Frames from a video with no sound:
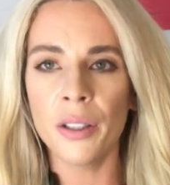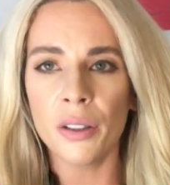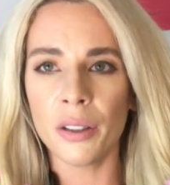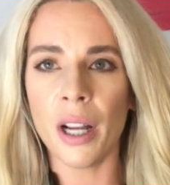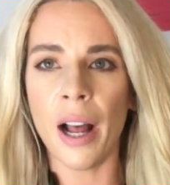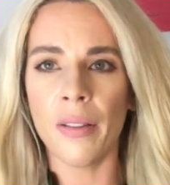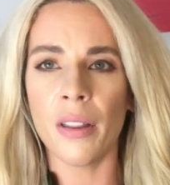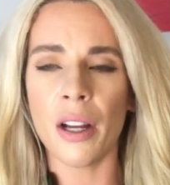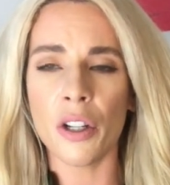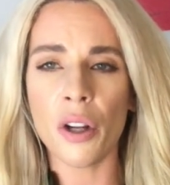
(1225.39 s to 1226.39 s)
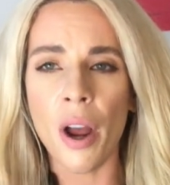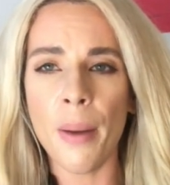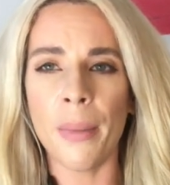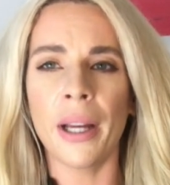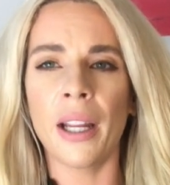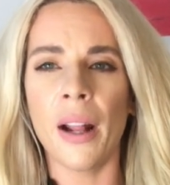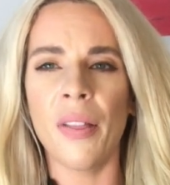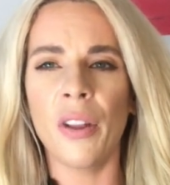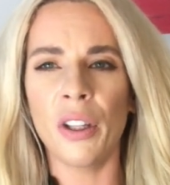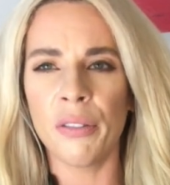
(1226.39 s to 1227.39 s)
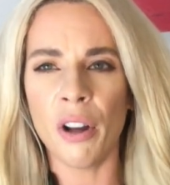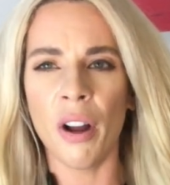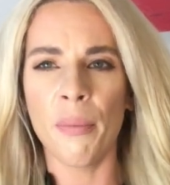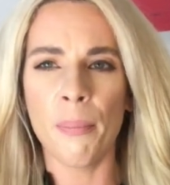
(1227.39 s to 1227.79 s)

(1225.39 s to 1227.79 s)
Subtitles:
just to add that shine back in that you've kind